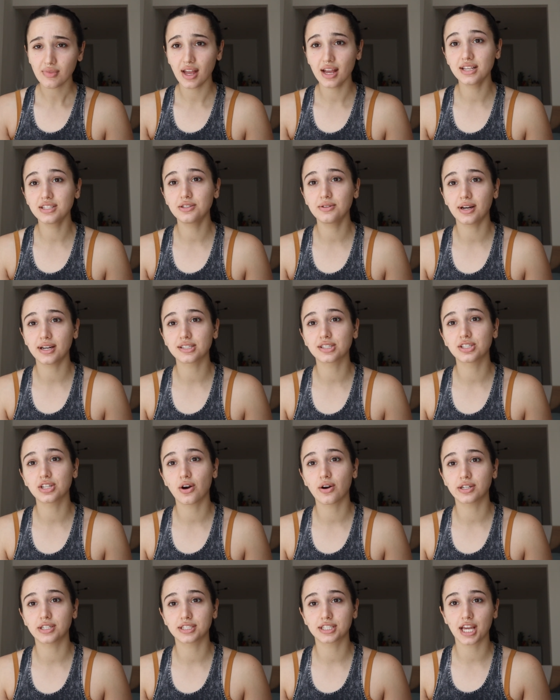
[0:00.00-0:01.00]
as you guys know,
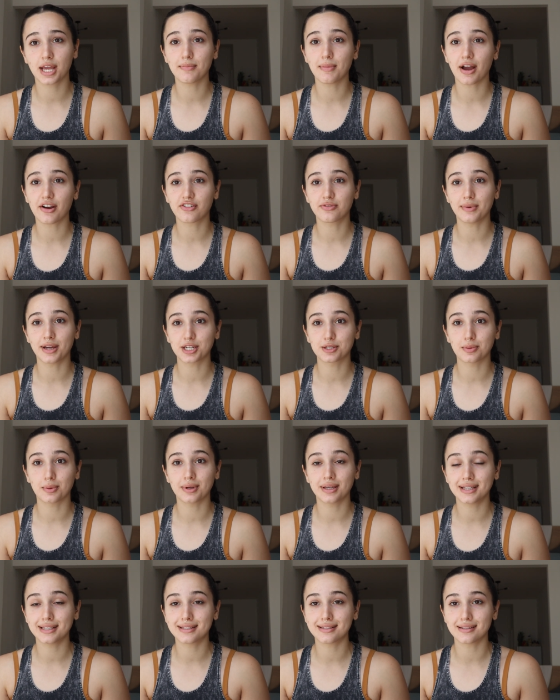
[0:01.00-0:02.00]
I just came back from Expo
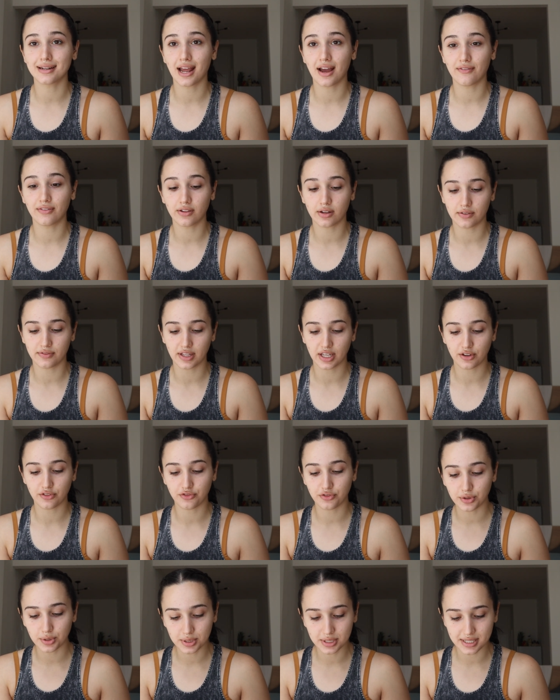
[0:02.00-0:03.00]
East and I have a lot of like
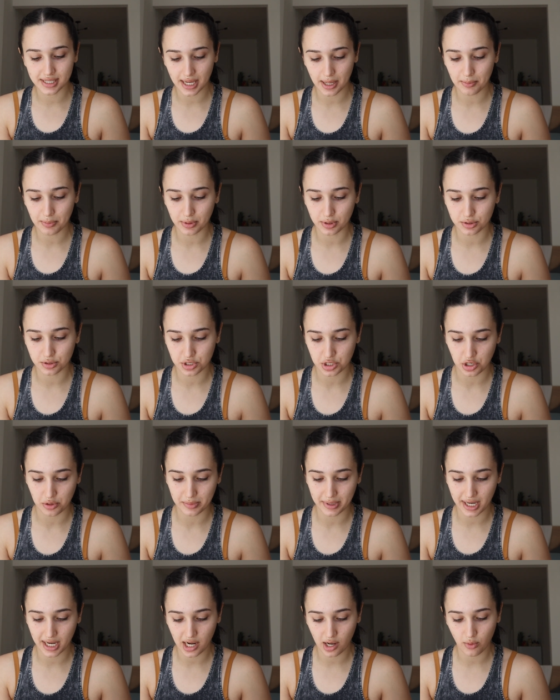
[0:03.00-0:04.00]
food samples. So
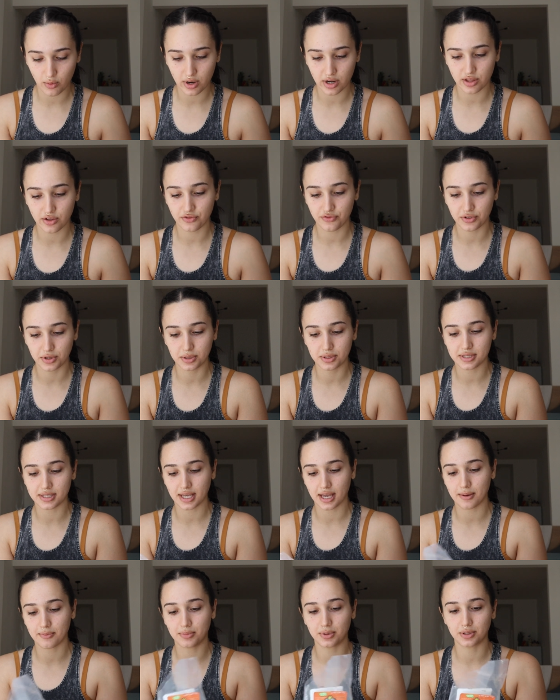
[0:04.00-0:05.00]
I'm eating one of the food
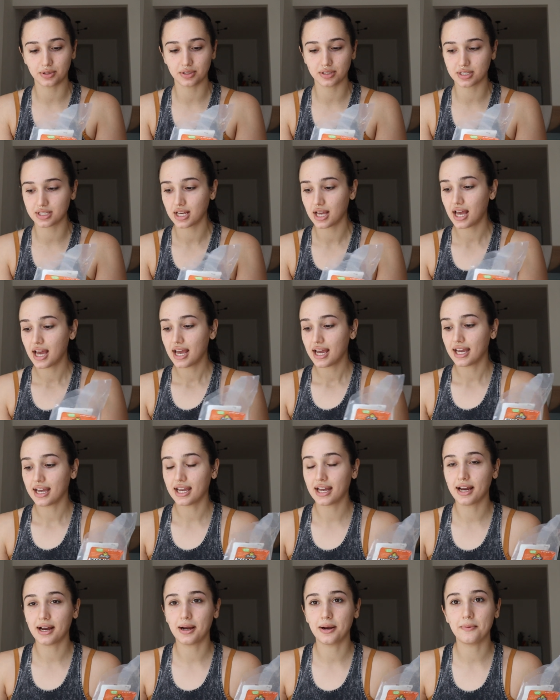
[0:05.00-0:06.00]
samples,
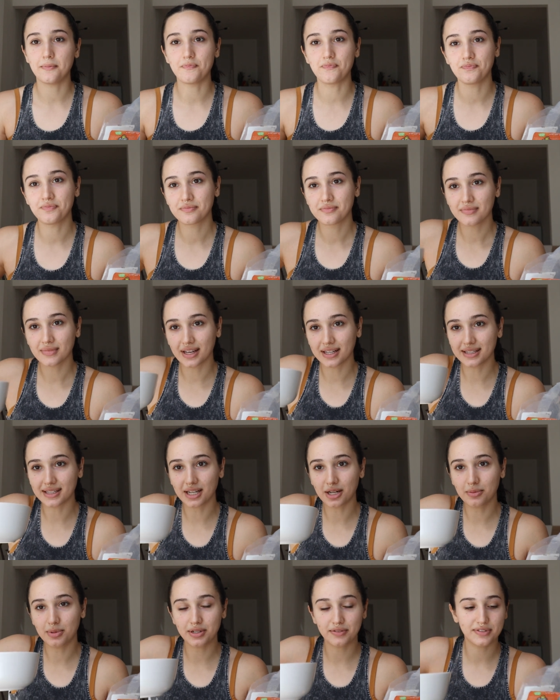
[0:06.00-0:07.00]
um, a
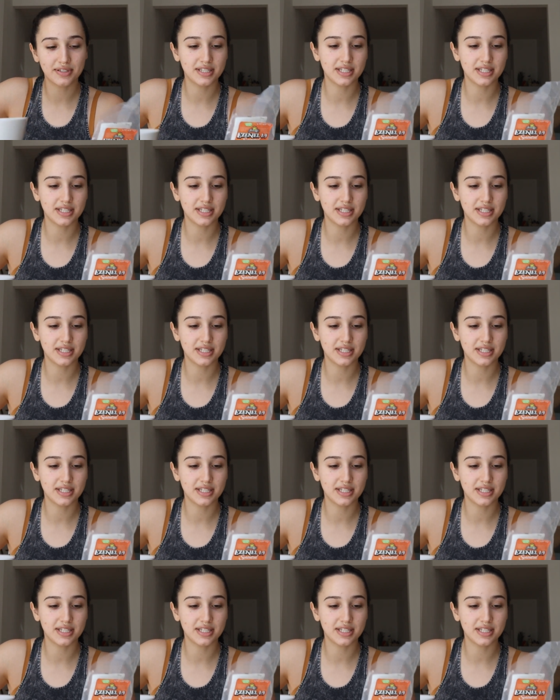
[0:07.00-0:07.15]
little bit of